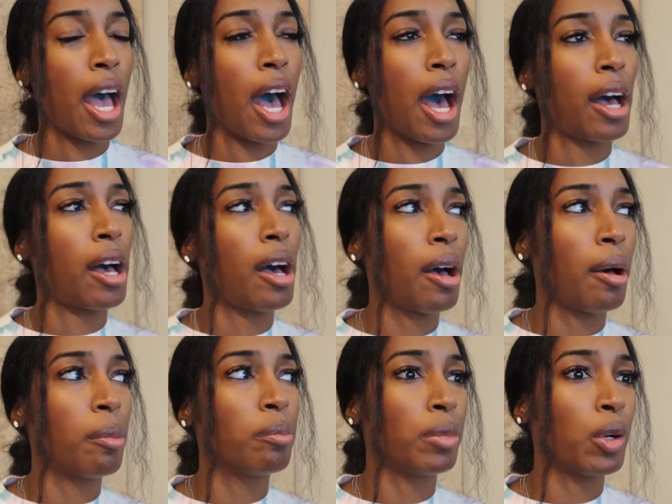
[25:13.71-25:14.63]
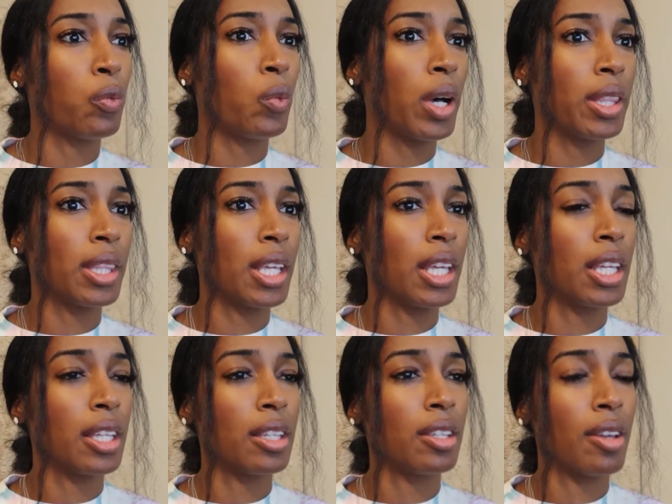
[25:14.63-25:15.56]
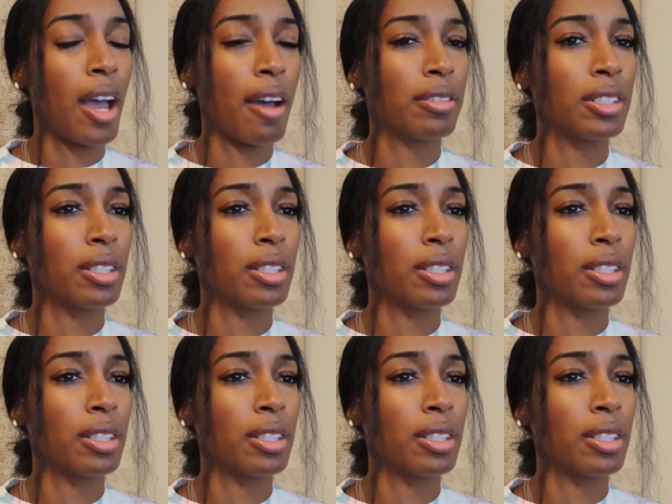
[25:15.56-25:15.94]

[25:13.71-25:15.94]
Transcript: But one thing you have